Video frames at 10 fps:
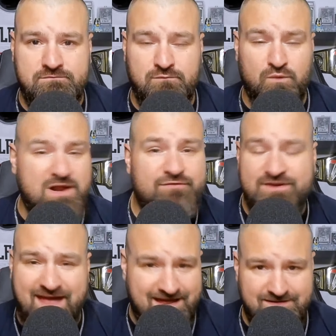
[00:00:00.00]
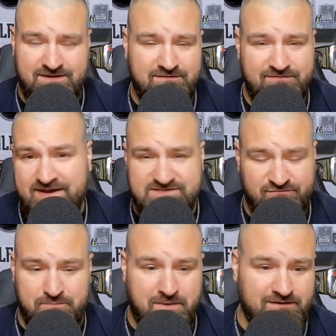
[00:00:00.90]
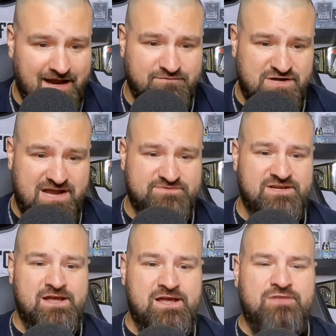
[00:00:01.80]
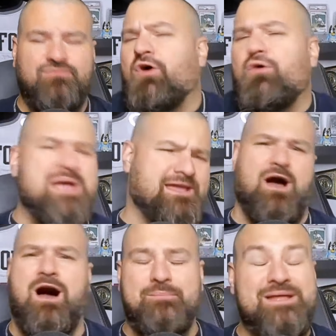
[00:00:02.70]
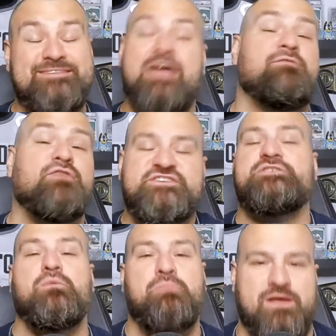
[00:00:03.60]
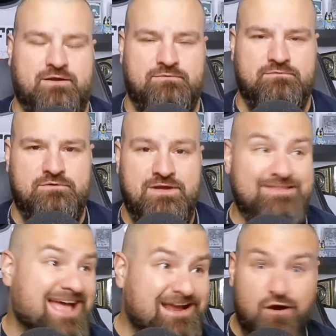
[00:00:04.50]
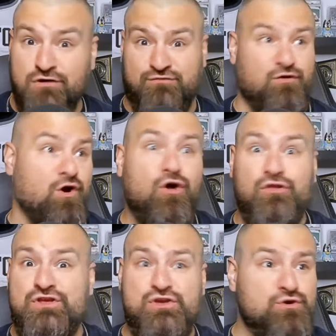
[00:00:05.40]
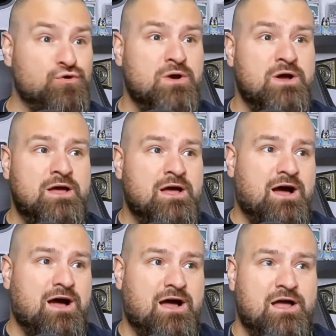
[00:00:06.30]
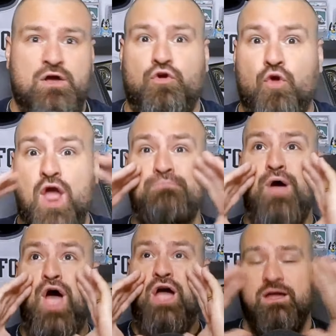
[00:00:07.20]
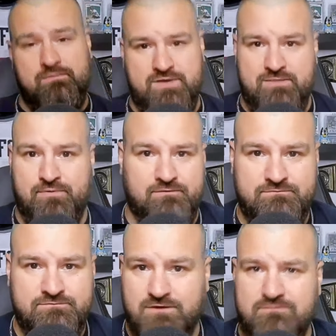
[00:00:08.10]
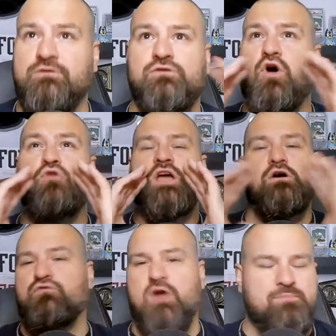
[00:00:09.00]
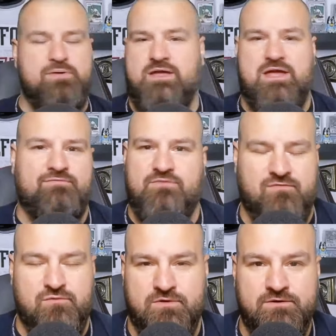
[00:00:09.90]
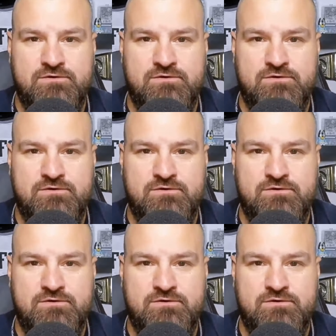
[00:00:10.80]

whenever attending fantasy football live drafts, don't make comments every single pick. And that goes for all of you great pick people. Don't yell great pick after everyone.